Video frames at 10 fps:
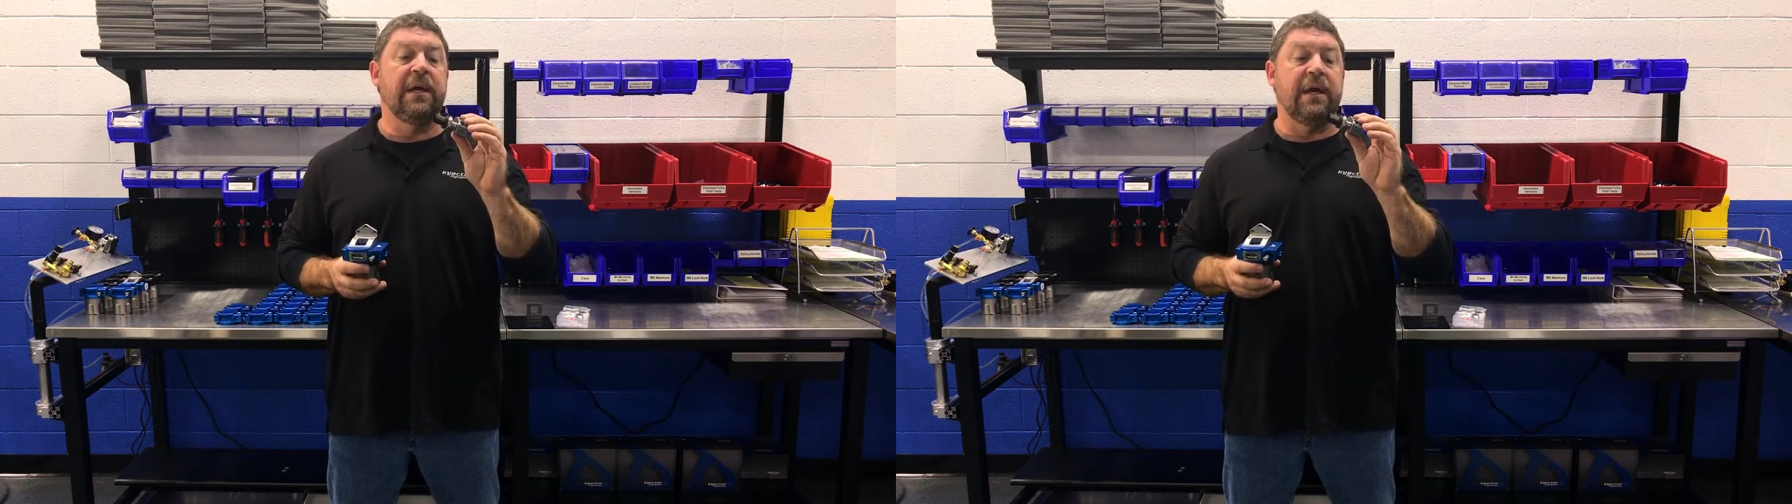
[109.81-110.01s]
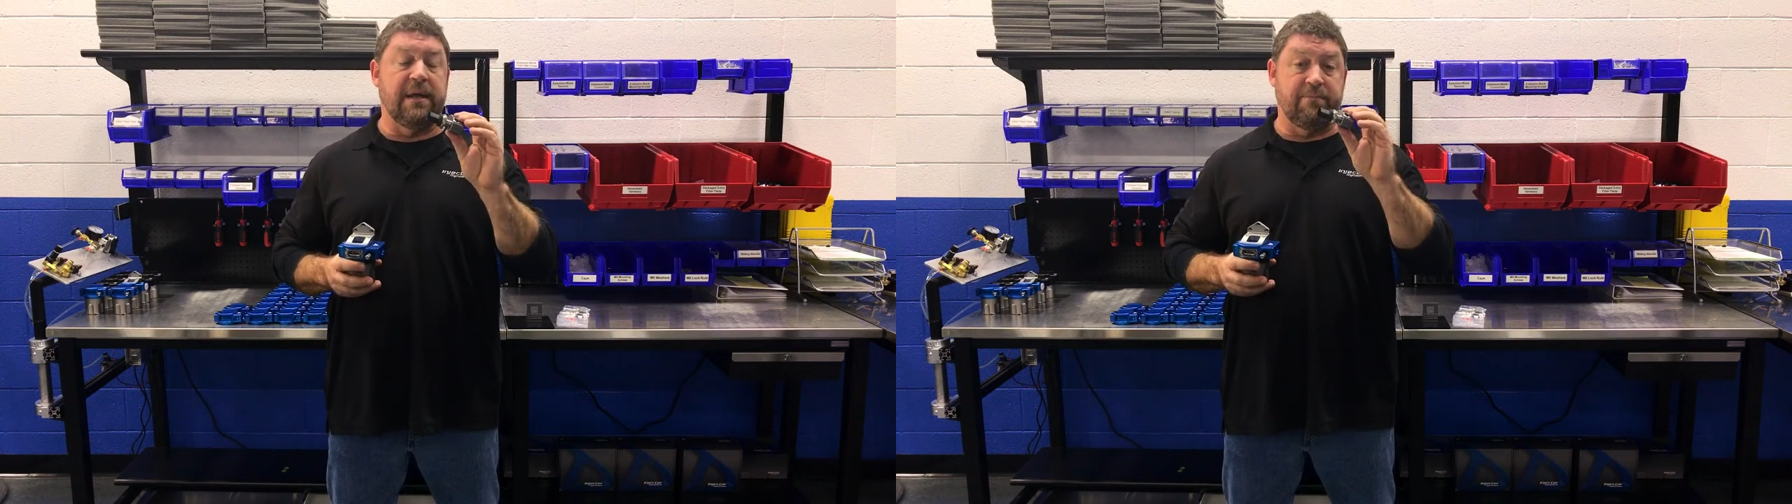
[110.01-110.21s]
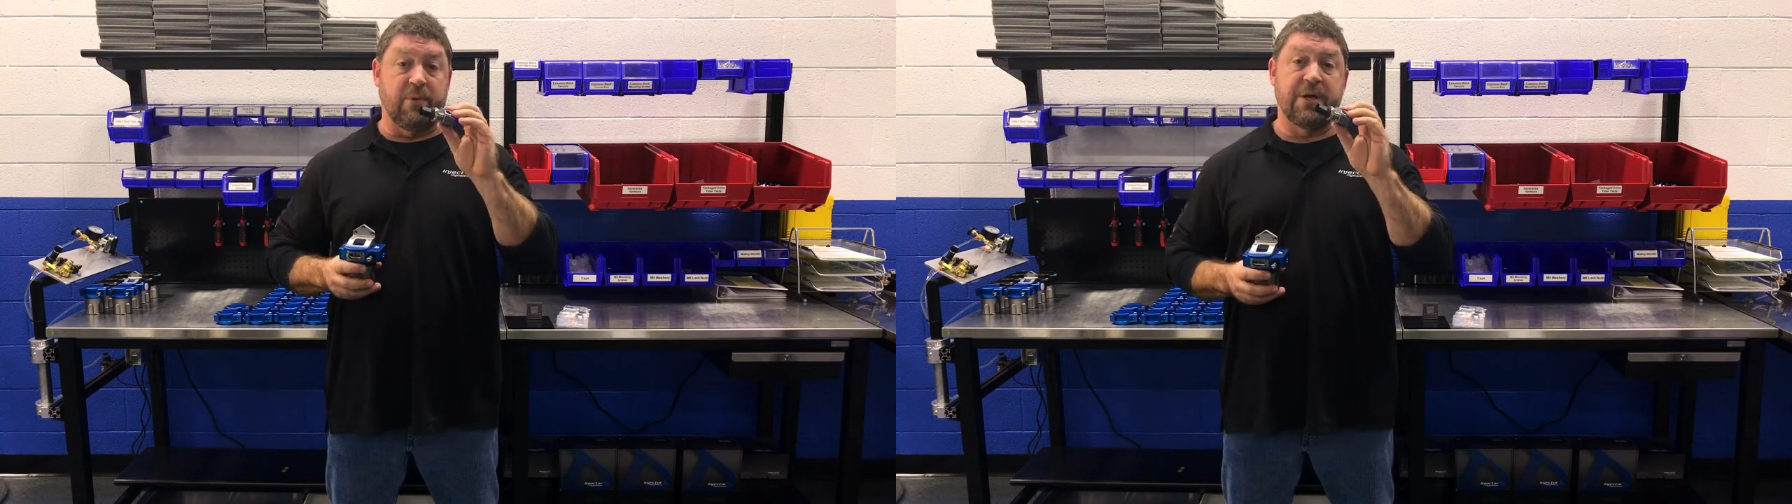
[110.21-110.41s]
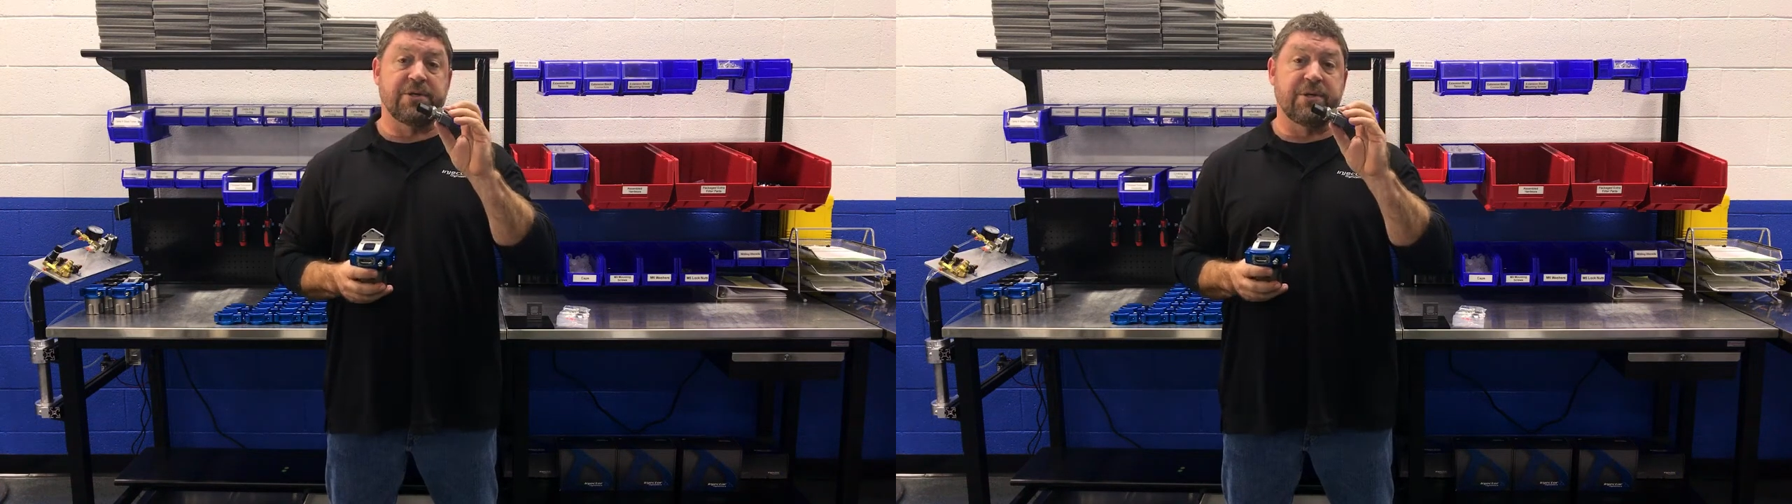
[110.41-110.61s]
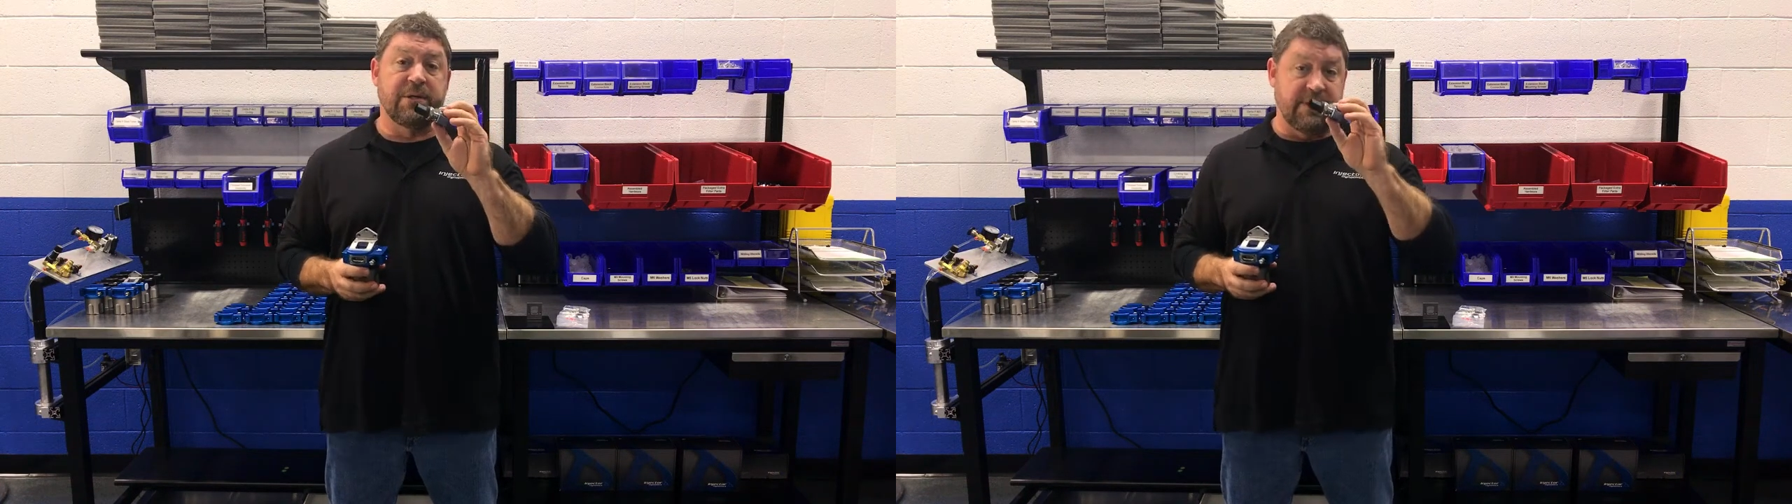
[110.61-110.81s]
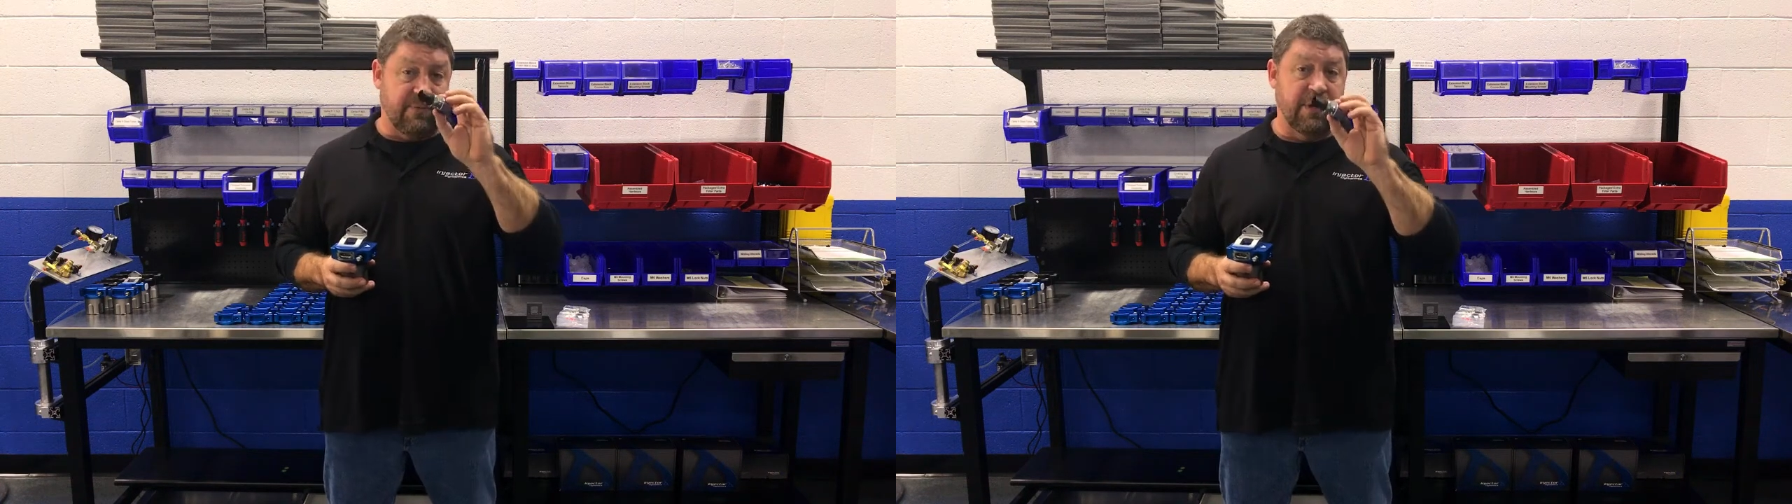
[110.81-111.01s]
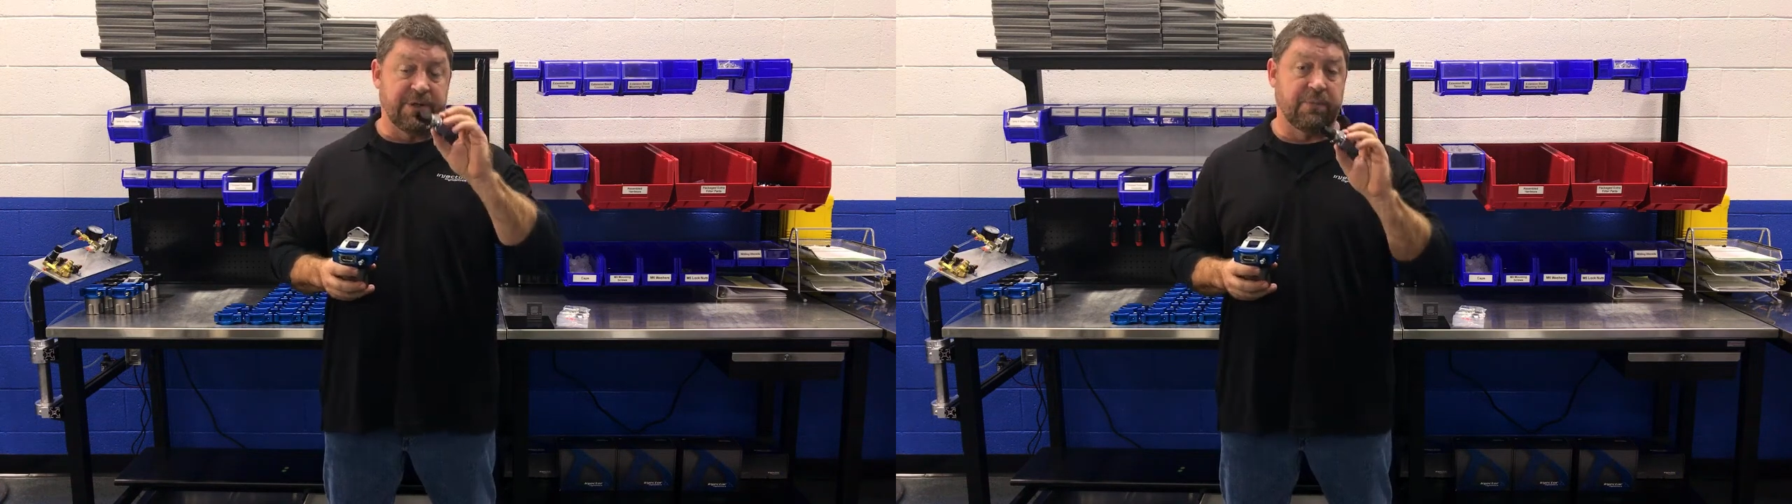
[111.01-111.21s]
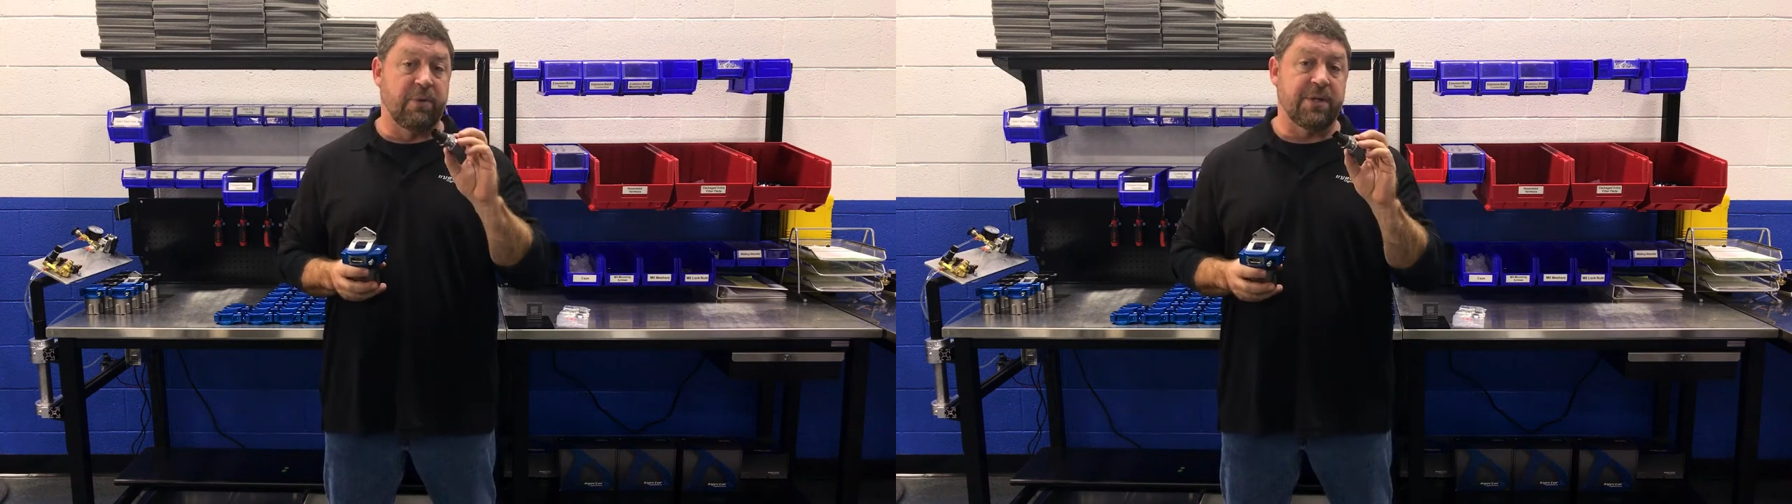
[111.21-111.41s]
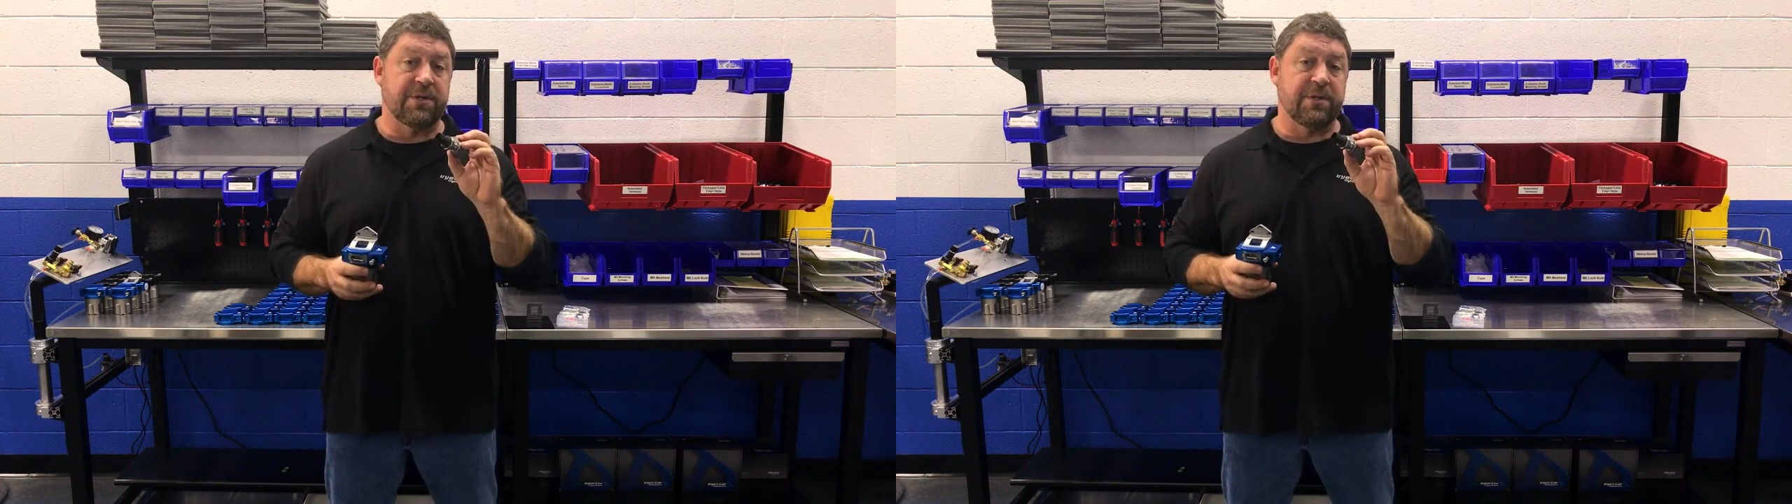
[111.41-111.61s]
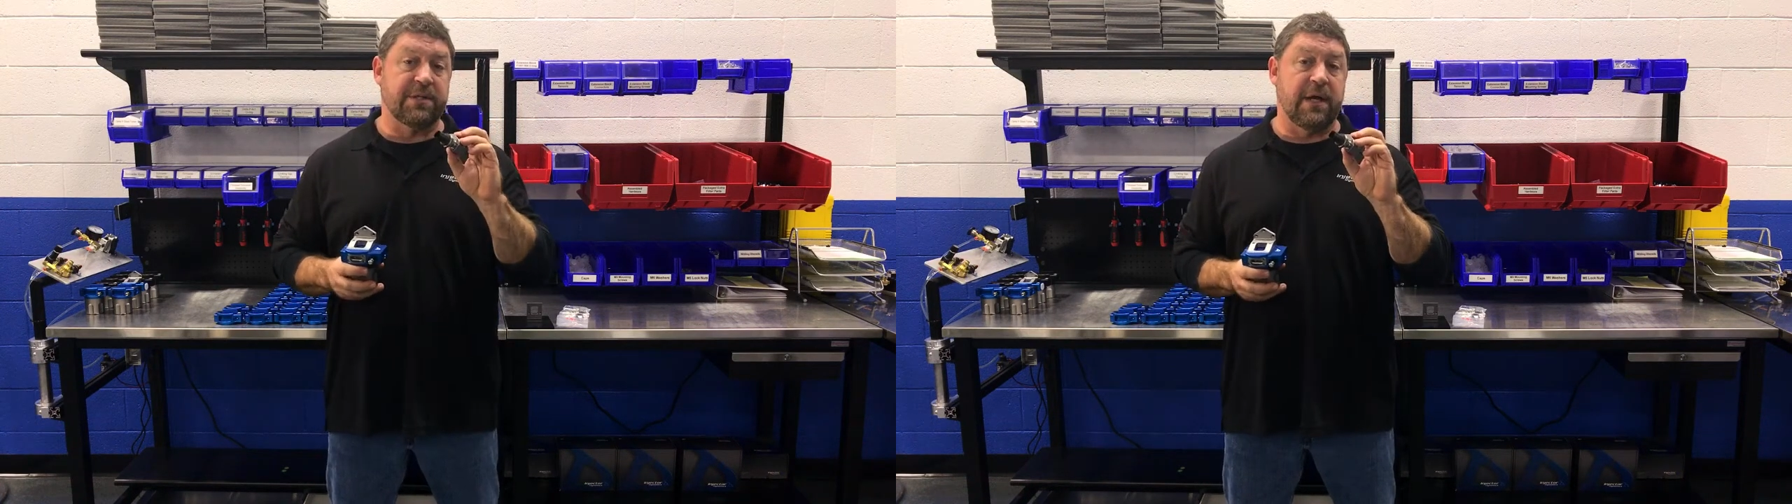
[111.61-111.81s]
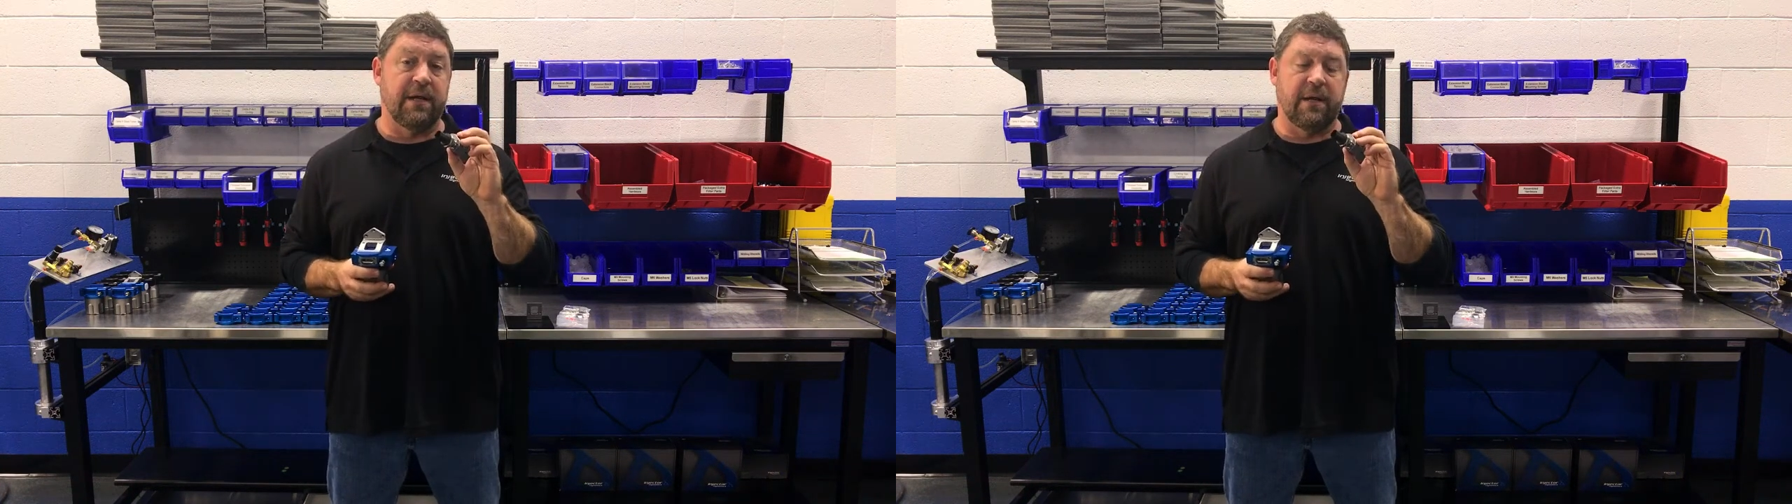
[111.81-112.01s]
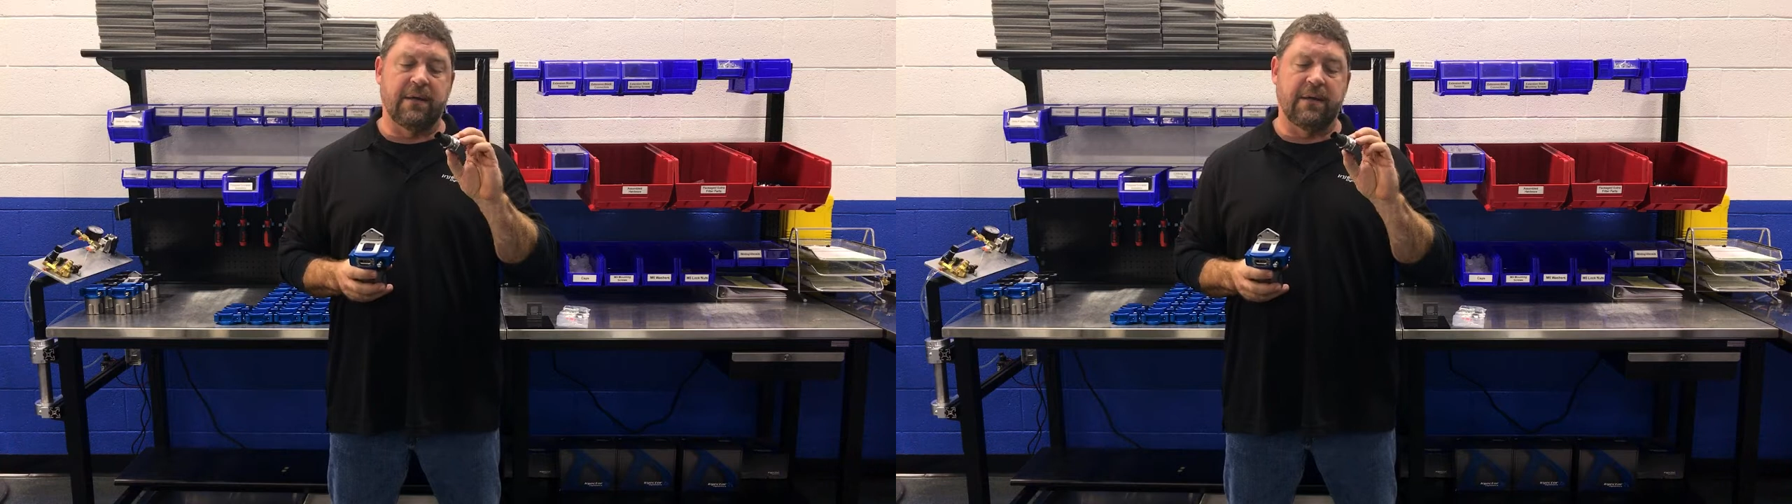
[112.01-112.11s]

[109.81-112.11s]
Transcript: and pressure, differential pressure is high,